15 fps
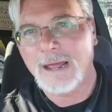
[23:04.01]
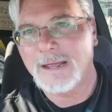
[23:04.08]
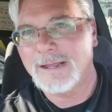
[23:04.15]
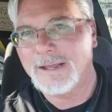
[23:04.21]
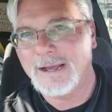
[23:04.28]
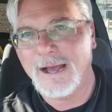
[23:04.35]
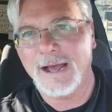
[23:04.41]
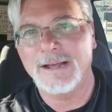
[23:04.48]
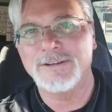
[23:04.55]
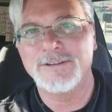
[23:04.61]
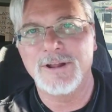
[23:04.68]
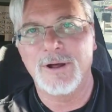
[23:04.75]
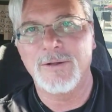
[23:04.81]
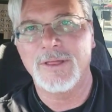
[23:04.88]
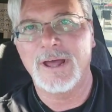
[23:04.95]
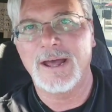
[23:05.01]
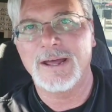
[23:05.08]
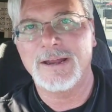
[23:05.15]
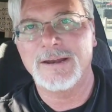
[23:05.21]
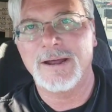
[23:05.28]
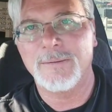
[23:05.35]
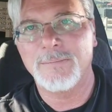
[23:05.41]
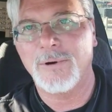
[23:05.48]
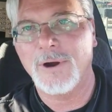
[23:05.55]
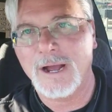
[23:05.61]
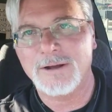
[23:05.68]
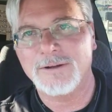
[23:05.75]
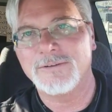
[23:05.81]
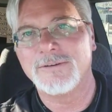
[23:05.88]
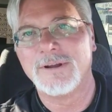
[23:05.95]
You guys know that. I'm
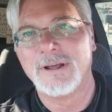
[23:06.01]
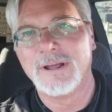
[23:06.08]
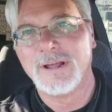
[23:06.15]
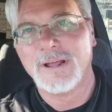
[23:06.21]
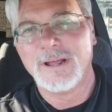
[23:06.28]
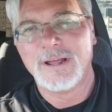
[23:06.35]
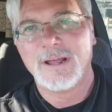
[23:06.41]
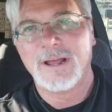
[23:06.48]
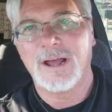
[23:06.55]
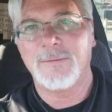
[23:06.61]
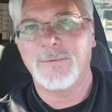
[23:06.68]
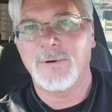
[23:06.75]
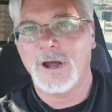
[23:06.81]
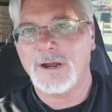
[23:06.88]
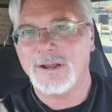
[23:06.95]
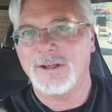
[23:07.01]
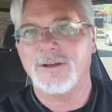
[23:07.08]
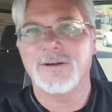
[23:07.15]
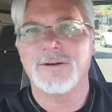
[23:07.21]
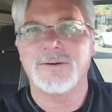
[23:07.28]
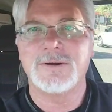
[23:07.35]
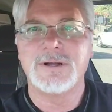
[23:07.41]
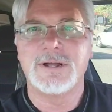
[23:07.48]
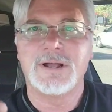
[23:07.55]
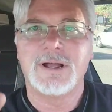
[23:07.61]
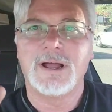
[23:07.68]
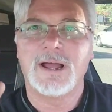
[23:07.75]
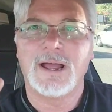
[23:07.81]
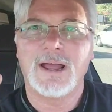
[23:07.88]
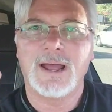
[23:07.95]
proud. I'm proud of you.
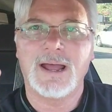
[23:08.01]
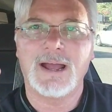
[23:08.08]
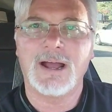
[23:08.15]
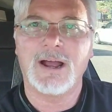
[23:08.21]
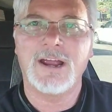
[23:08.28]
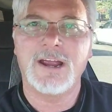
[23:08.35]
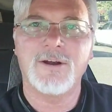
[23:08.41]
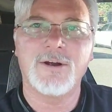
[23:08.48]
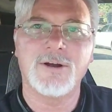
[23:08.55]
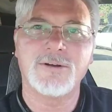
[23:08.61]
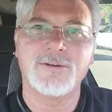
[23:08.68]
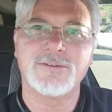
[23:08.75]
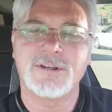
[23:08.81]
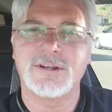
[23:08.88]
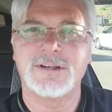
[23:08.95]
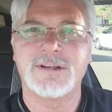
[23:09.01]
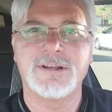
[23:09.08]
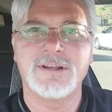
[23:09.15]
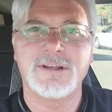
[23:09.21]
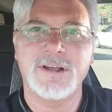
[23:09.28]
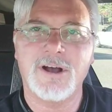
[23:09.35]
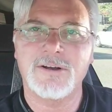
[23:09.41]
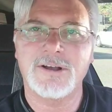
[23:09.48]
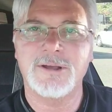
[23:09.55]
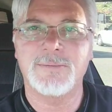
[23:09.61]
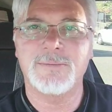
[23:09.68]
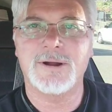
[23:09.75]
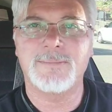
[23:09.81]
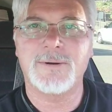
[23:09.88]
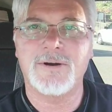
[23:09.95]
And heroes, Y'all keep it
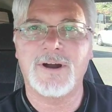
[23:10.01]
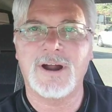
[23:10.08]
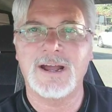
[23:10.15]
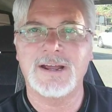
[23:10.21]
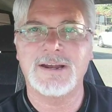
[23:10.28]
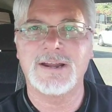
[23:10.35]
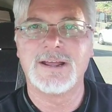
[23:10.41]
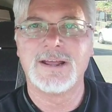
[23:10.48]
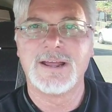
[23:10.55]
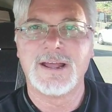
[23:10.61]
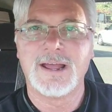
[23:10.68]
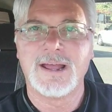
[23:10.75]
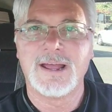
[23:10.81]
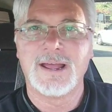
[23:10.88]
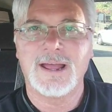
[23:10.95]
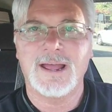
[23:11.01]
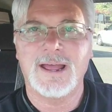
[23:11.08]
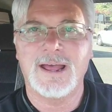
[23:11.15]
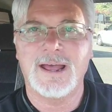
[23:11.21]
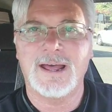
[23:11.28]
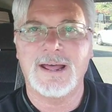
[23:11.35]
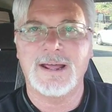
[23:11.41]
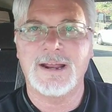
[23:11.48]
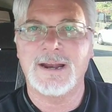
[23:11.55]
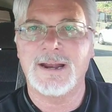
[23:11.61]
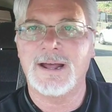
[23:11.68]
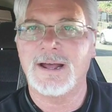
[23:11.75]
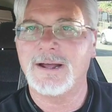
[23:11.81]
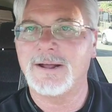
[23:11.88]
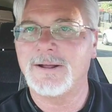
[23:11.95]
up, all right? And
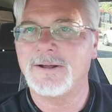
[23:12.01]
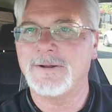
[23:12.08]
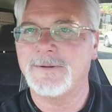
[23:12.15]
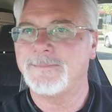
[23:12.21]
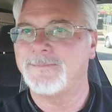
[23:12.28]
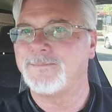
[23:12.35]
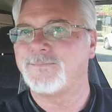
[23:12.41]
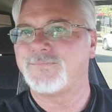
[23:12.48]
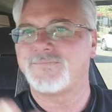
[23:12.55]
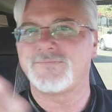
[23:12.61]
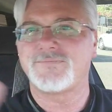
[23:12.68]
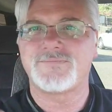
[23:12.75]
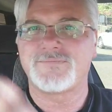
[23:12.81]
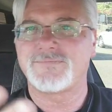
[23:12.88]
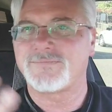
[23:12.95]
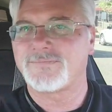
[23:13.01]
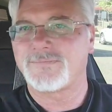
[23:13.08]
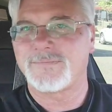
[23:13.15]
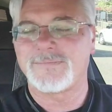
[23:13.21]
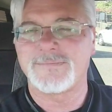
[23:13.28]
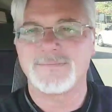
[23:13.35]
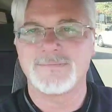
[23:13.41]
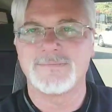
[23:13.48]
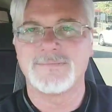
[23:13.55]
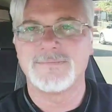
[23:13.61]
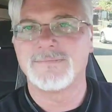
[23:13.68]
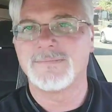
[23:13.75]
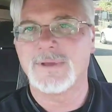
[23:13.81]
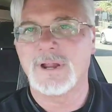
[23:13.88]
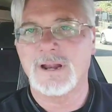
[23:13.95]
uh,
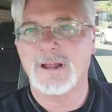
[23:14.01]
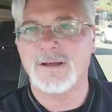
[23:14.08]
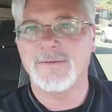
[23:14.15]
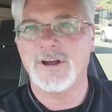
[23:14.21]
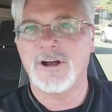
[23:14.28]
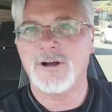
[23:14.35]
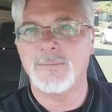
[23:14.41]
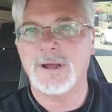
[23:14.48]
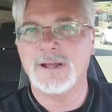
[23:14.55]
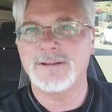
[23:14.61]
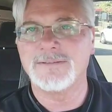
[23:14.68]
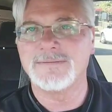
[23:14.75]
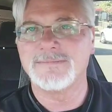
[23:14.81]
I love y'all, man.